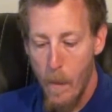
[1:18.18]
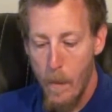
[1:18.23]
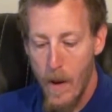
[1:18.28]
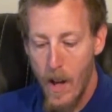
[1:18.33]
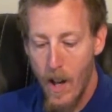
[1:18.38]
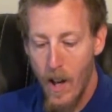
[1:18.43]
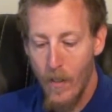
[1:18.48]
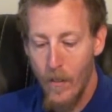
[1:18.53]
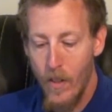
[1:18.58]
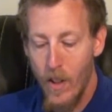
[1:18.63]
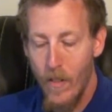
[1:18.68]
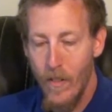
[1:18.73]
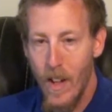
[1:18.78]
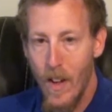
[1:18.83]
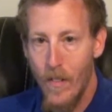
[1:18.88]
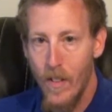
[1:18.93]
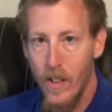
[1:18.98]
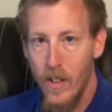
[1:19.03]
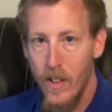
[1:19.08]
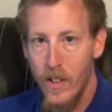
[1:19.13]
Battlefield
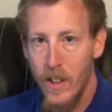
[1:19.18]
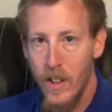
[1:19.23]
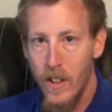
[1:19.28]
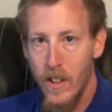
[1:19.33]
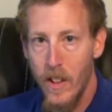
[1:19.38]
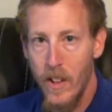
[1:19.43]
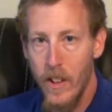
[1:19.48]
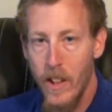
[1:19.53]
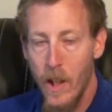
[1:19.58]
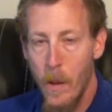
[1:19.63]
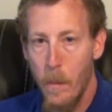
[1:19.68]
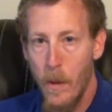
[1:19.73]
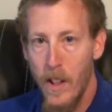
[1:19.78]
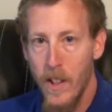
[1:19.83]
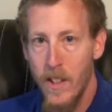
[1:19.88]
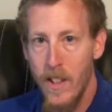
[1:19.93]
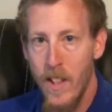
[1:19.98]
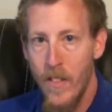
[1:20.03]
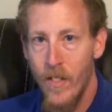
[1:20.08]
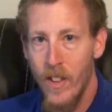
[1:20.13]
Revolution. So you get to play
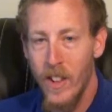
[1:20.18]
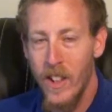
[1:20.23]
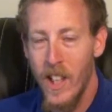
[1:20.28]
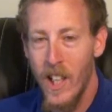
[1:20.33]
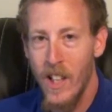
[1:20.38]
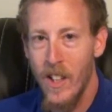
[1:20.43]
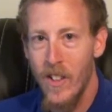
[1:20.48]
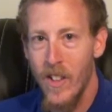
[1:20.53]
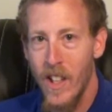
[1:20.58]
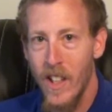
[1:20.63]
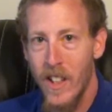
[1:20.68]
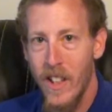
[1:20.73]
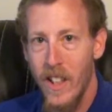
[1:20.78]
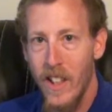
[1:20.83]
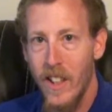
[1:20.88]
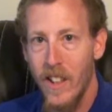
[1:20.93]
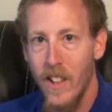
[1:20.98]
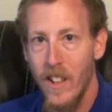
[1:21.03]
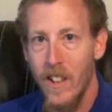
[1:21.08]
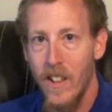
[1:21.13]
the different character, I
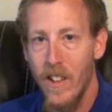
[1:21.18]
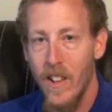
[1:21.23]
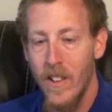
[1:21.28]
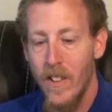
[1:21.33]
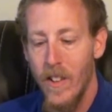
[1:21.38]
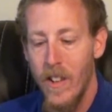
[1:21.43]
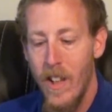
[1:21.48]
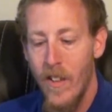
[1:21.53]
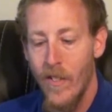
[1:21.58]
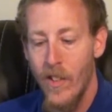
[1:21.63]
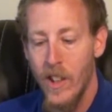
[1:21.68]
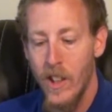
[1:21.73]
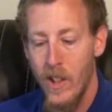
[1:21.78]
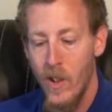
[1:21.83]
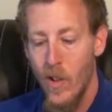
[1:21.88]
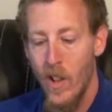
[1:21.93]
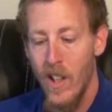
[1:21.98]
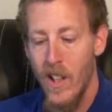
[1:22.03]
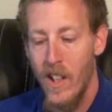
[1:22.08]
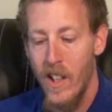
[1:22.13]
think, and go through a different
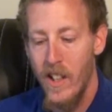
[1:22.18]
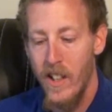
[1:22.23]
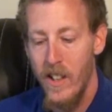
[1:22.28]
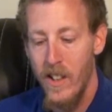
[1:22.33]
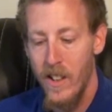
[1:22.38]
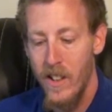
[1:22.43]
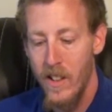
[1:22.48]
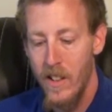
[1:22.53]
storyline.